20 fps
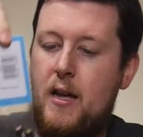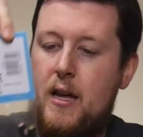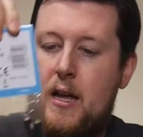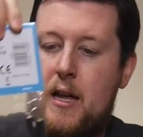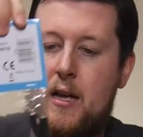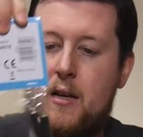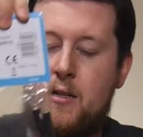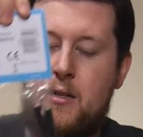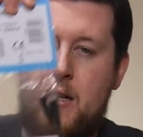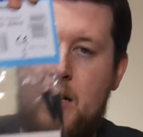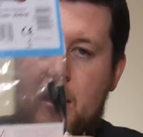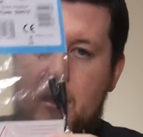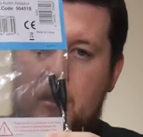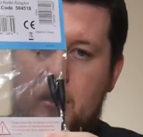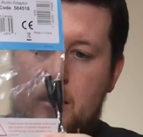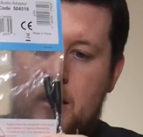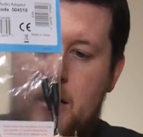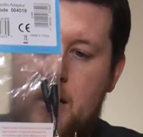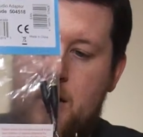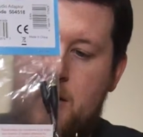And
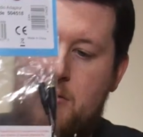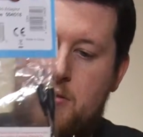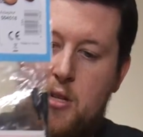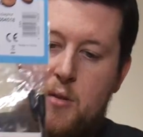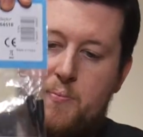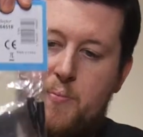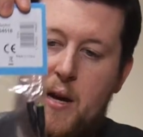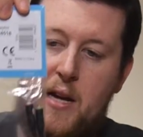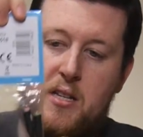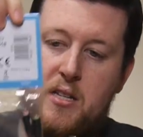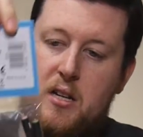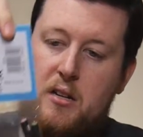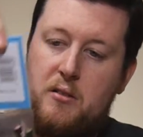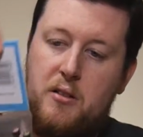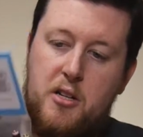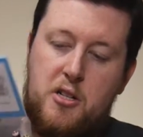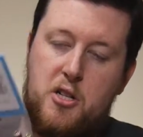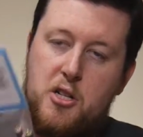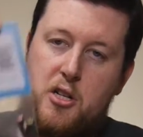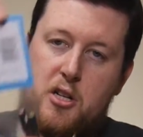uh, it just
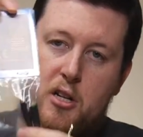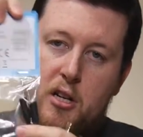basically is just